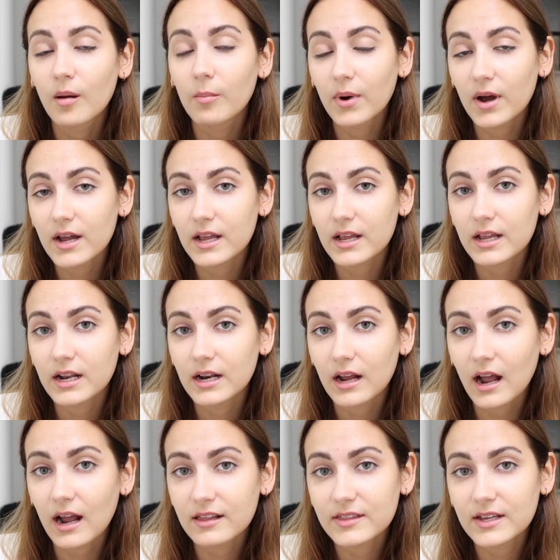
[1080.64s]
but
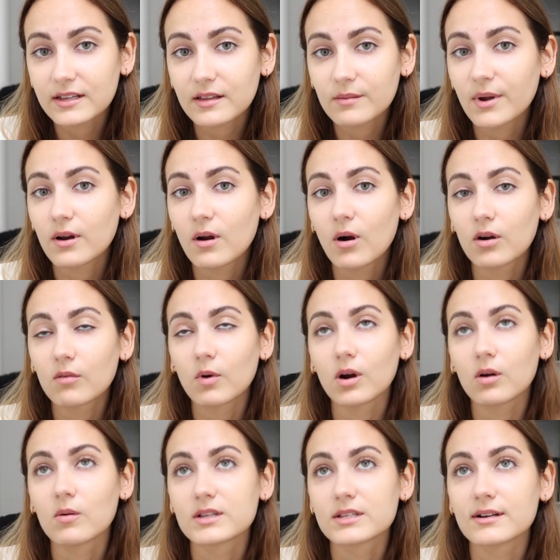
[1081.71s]
I think that my hard
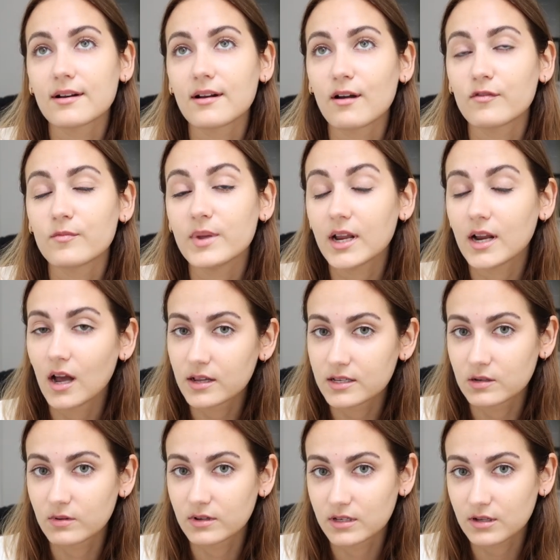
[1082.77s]
work wasn't enough because
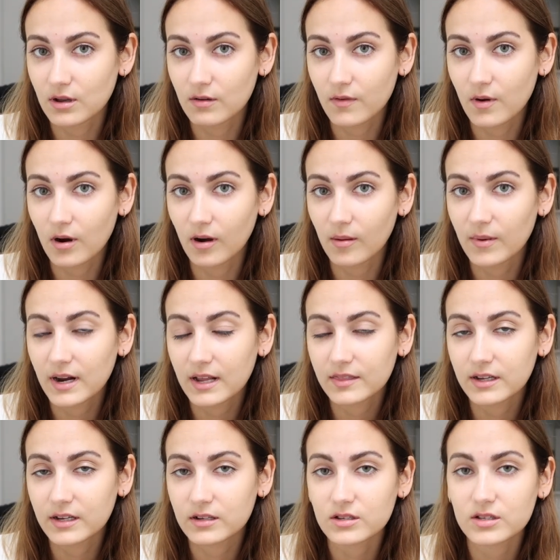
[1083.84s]
it was self-harm. And I
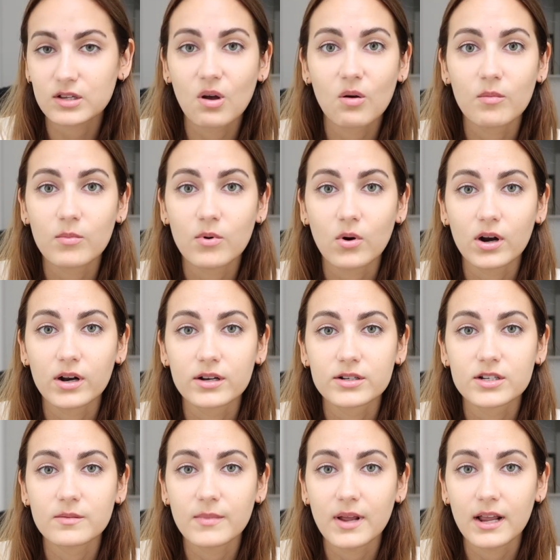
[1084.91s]
think it's so important
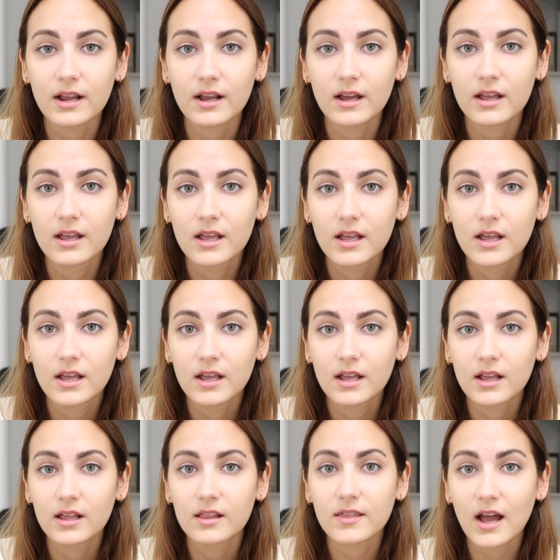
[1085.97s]
to make
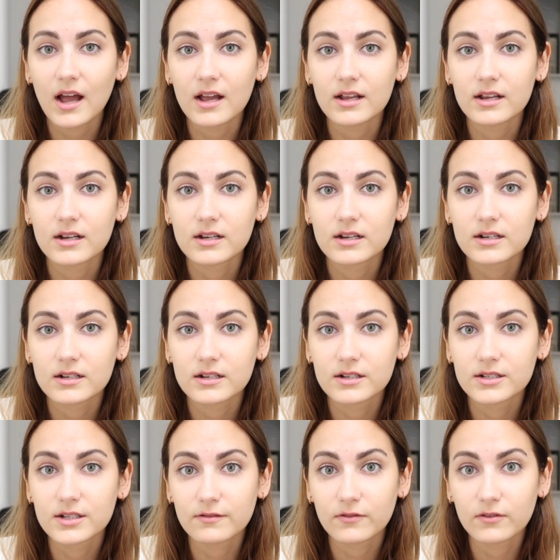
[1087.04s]
that
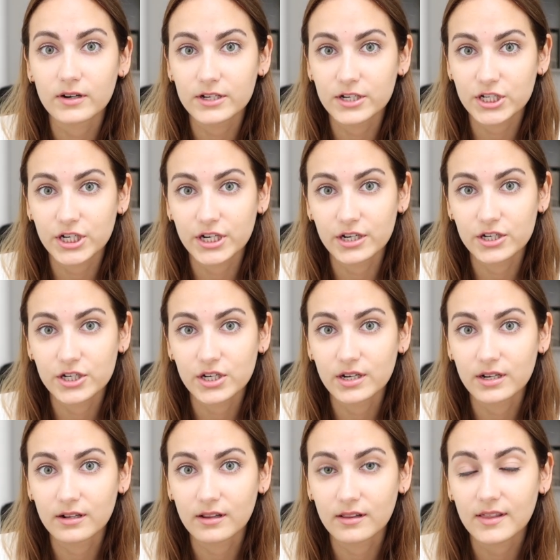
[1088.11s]

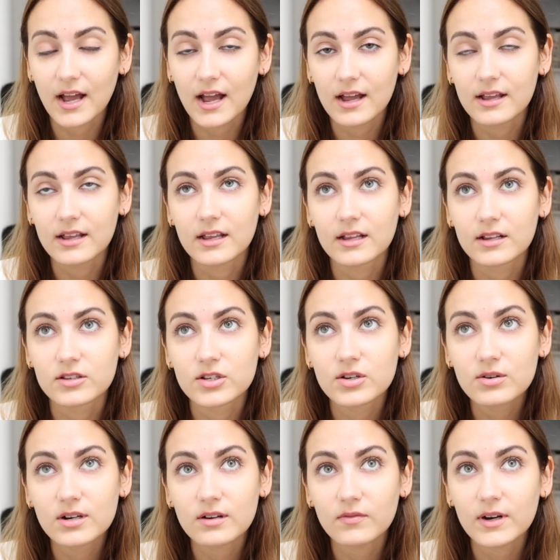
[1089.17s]
differentiation, that it's
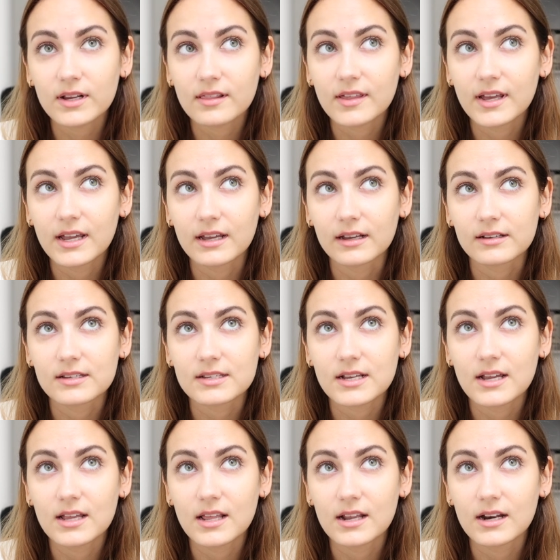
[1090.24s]
two different things,
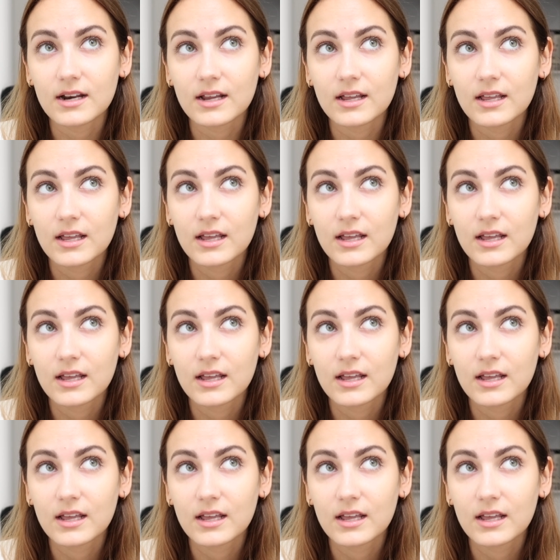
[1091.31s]
and